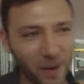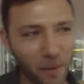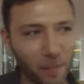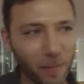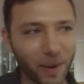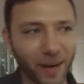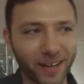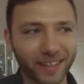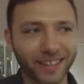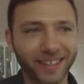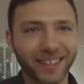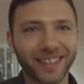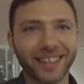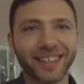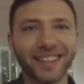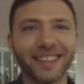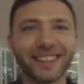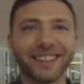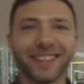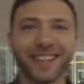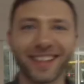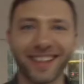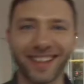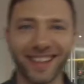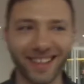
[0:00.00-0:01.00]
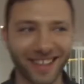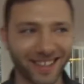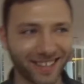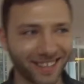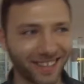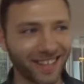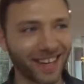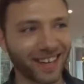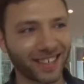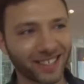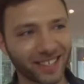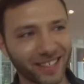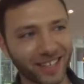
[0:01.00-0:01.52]
But this
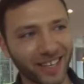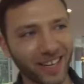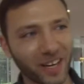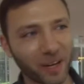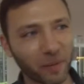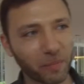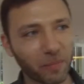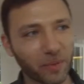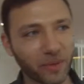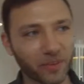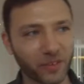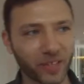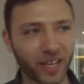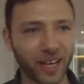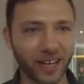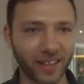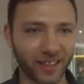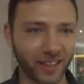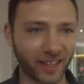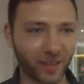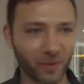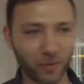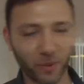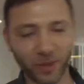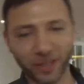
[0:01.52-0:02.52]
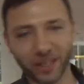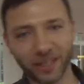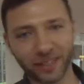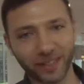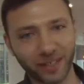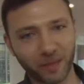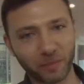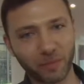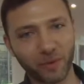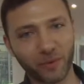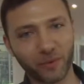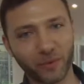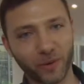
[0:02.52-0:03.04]
can actually help me relax. That's what I
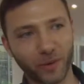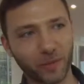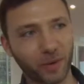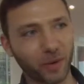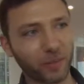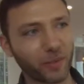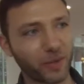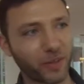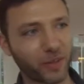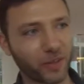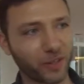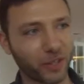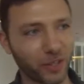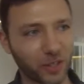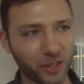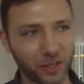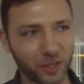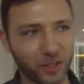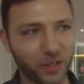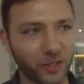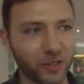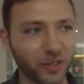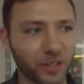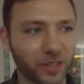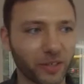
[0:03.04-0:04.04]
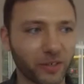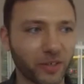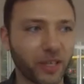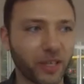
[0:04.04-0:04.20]
did before my presentation earlier,